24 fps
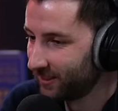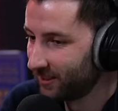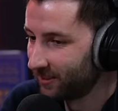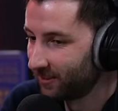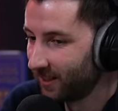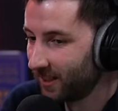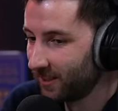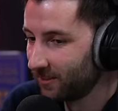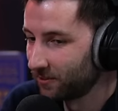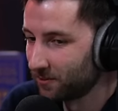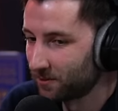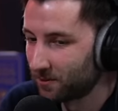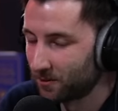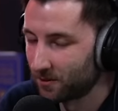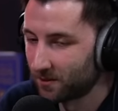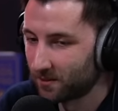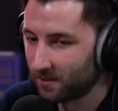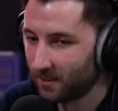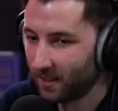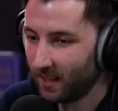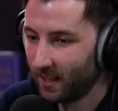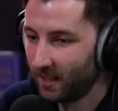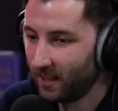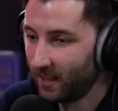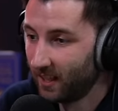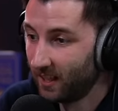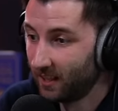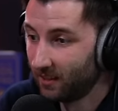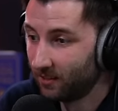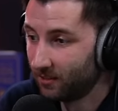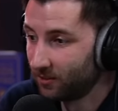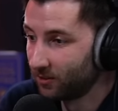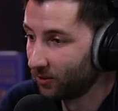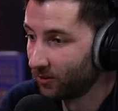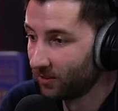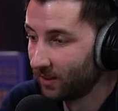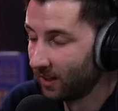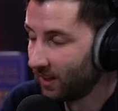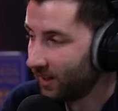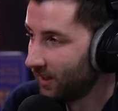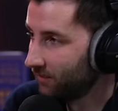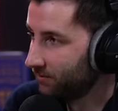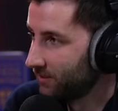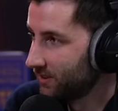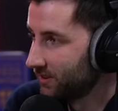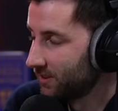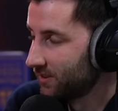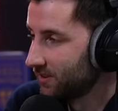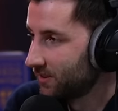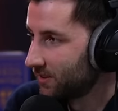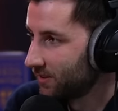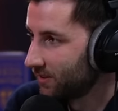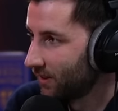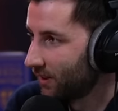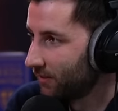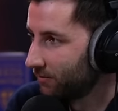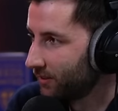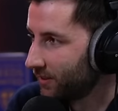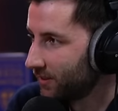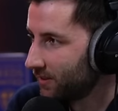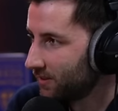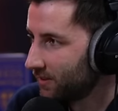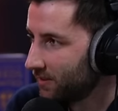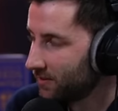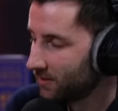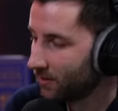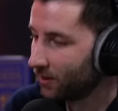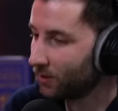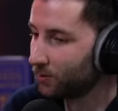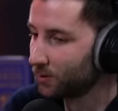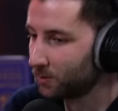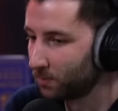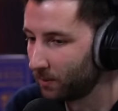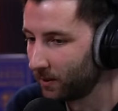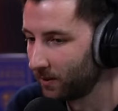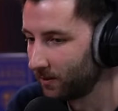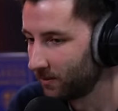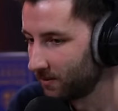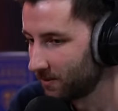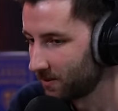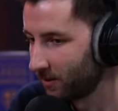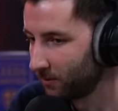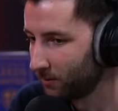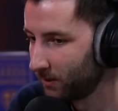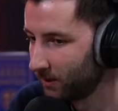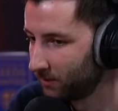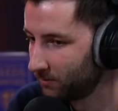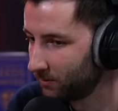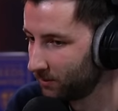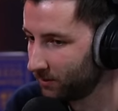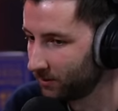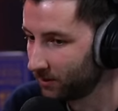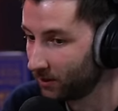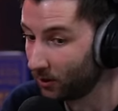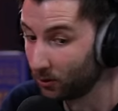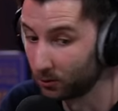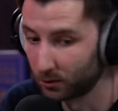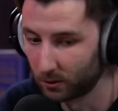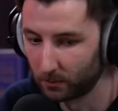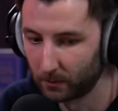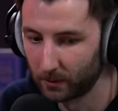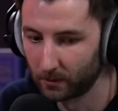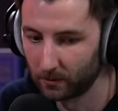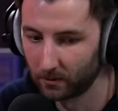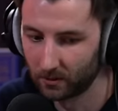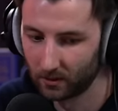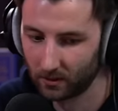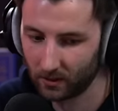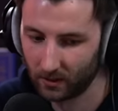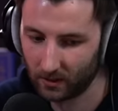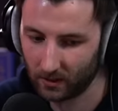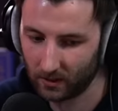And Gradel's just done that ever since he's left Leeds. He's always played at the top level and contributed.